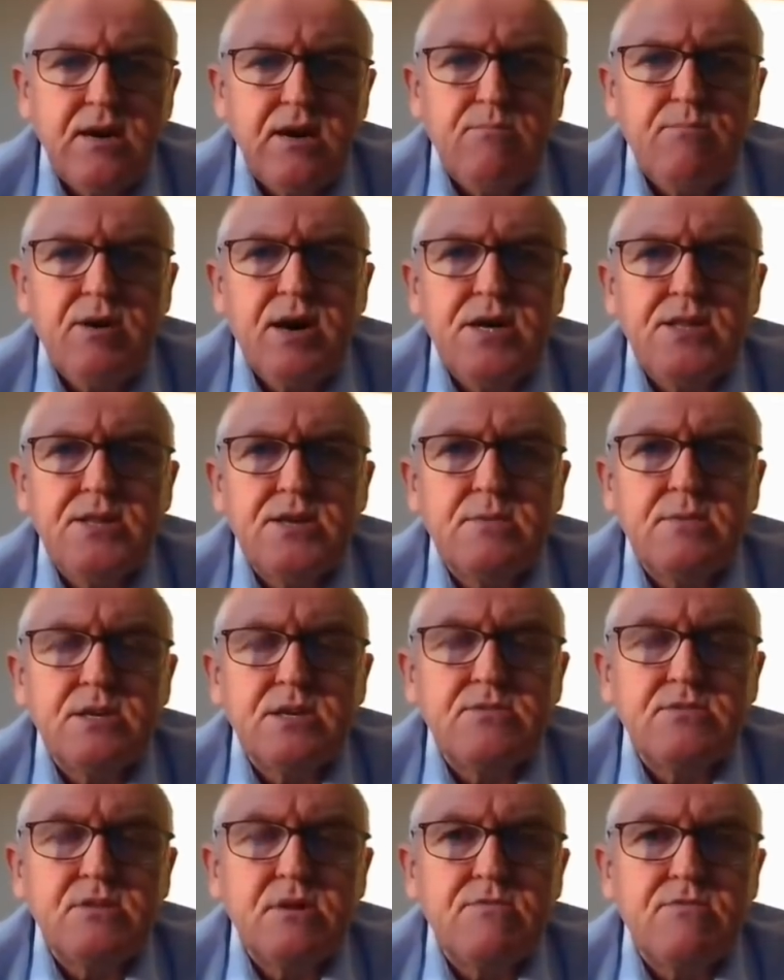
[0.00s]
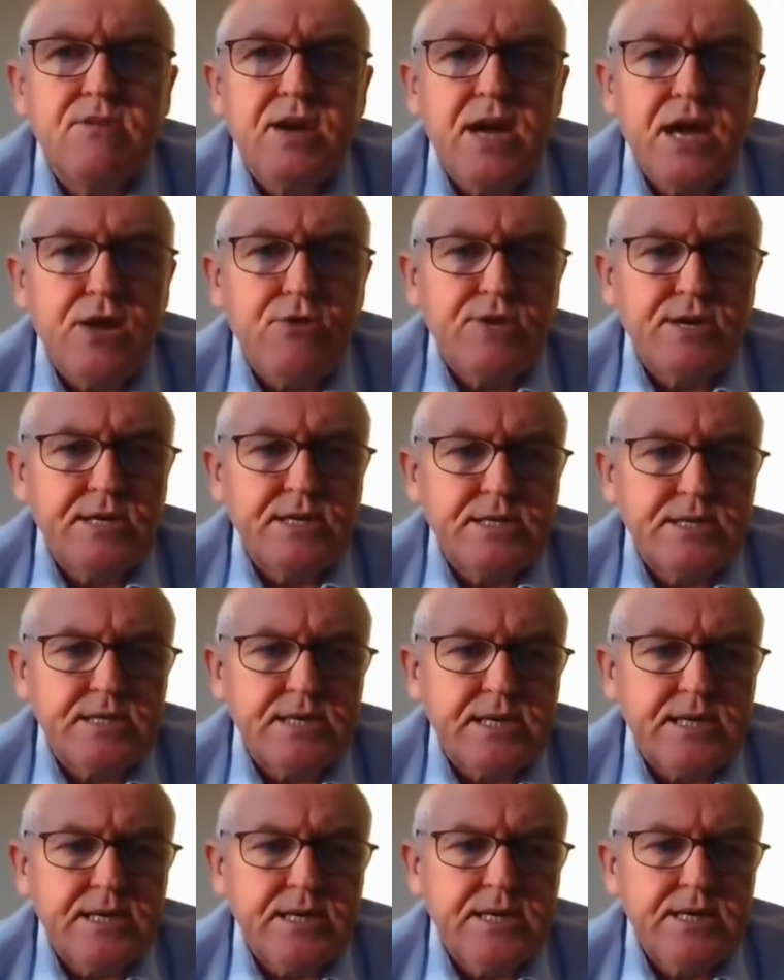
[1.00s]
by the Omicron variant
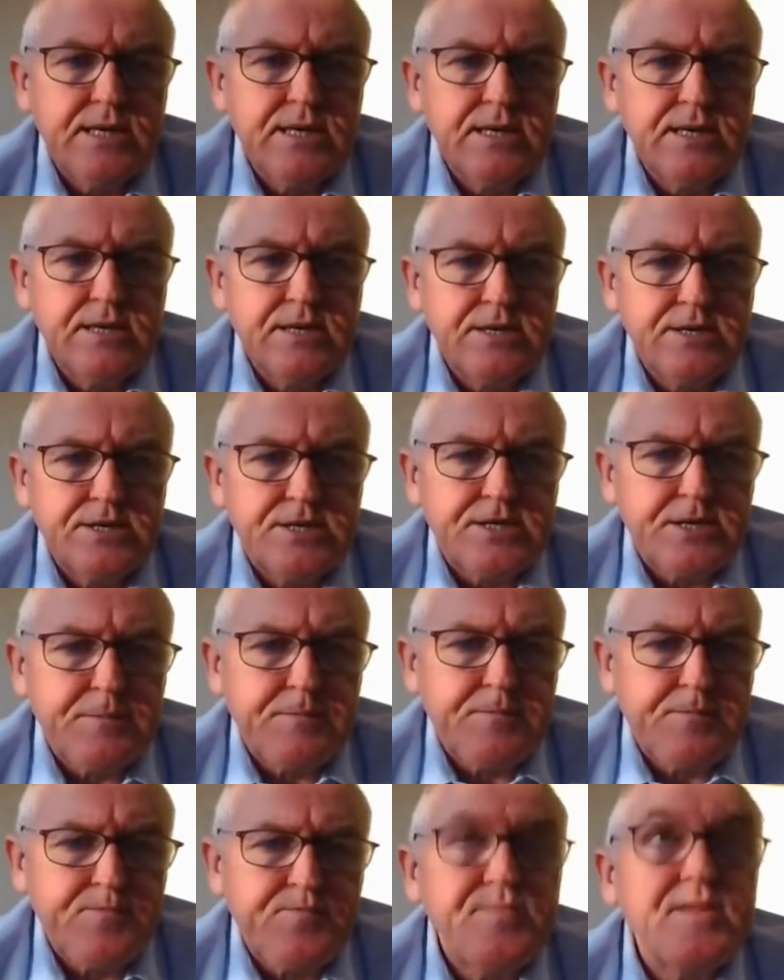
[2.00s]
occurs.